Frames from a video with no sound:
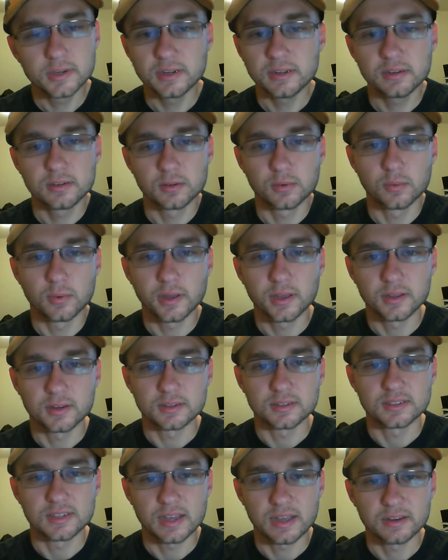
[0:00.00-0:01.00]
to
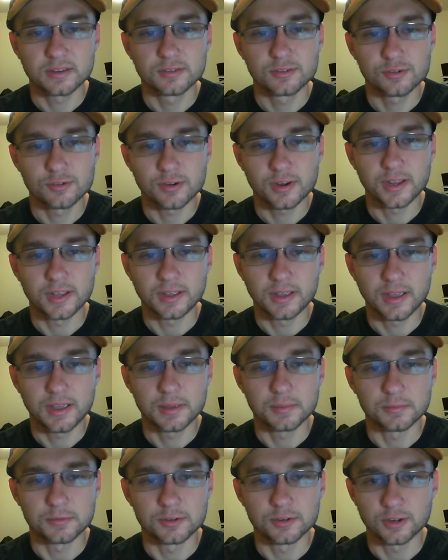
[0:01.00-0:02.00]
win 10 straight
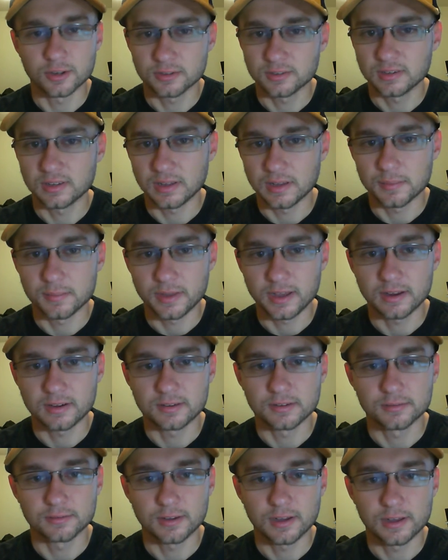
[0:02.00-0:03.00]
games just to get back
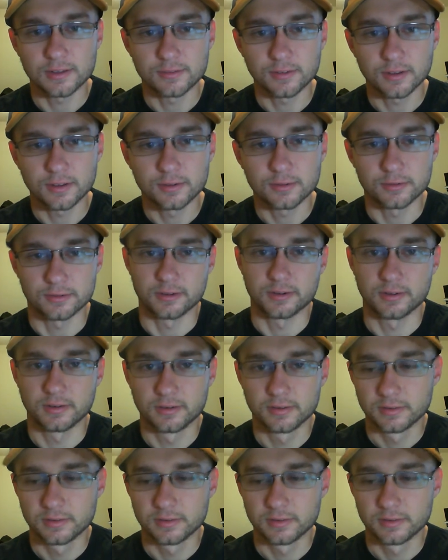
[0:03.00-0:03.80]
to 500.